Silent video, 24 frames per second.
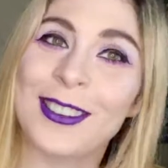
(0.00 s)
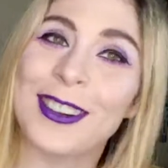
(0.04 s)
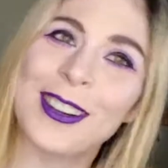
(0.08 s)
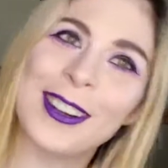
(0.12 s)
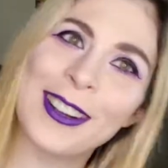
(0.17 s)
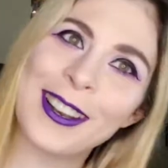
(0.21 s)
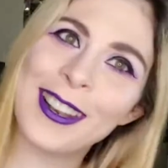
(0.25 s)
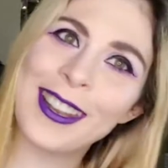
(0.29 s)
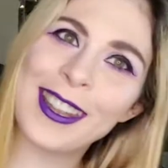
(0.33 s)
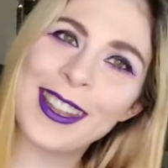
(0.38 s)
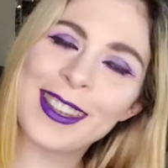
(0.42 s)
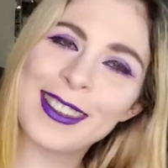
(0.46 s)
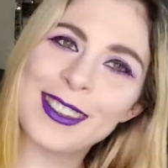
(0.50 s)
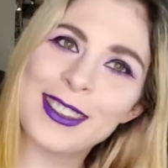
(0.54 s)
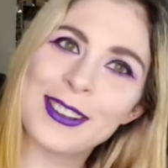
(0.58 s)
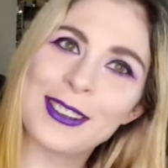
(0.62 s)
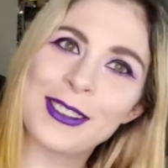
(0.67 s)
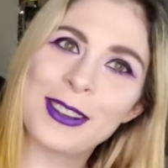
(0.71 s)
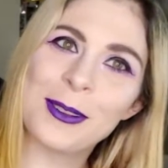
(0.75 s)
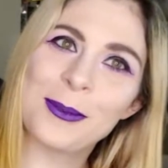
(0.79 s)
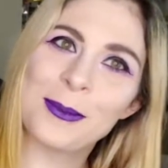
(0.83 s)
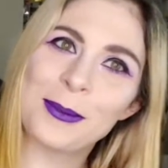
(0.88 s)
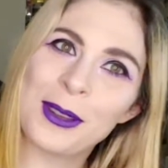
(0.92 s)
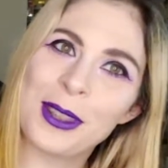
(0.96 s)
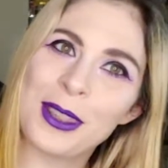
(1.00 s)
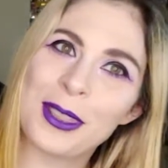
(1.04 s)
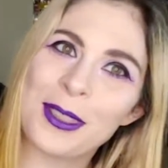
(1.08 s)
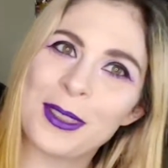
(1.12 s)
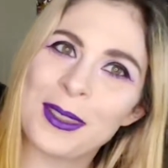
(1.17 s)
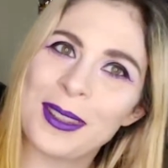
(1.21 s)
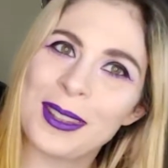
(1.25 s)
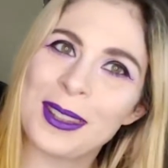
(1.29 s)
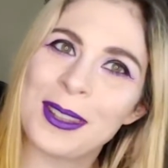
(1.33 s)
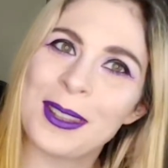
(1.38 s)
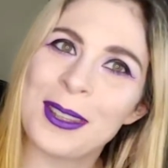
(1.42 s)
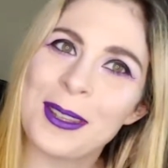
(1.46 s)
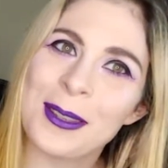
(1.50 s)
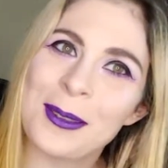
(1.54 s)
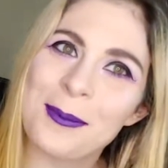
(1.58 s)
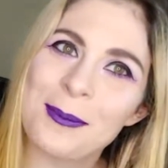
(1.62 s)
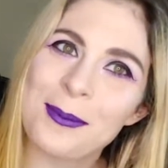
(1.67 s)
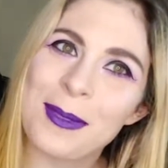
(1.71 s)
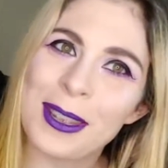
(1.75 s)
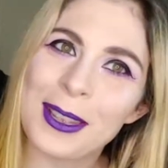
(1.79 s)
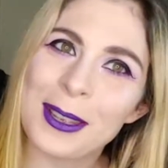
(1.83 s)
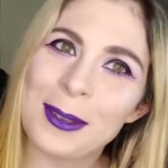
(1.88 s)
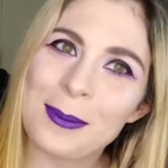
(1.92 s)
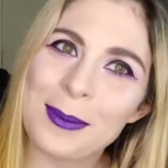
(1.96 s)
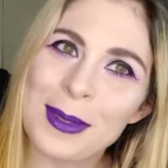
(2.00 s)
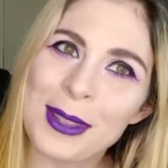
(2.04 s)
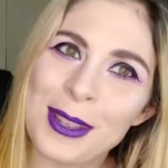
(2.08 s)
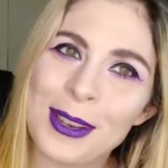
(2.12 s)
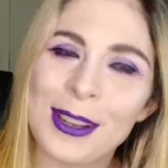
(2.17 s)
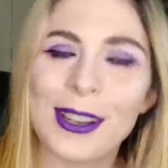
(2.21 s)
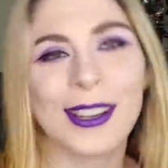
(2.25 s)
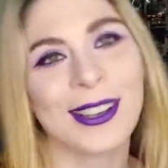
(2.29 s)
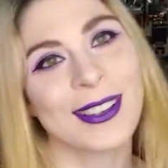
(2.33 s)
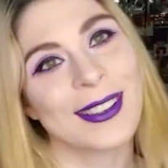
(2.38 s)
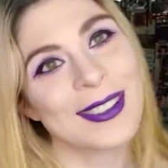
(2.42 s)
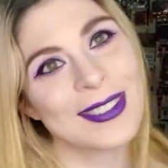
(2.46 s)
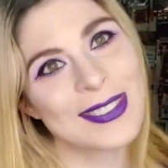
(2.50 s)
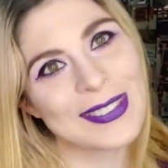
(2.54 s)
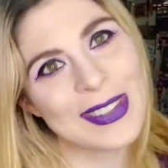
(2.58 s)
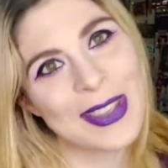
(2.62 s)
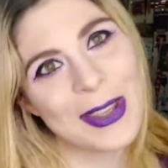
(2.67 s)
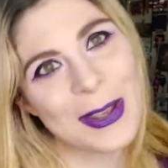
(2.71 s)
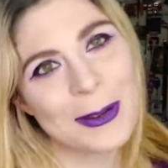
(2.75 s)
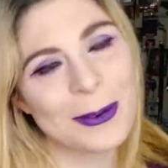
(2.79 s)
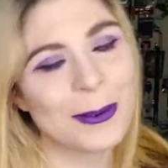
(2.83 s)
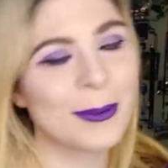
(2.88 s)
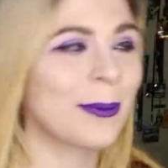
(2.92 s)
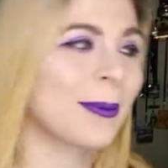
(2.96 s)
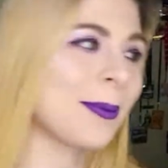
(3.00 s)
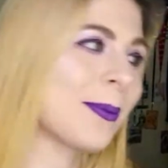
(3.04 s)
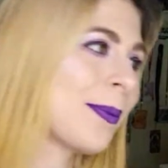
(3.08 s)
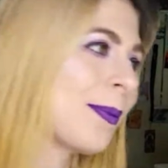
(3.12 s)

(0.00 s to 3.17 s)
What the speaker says: We're in the room with my computer, so.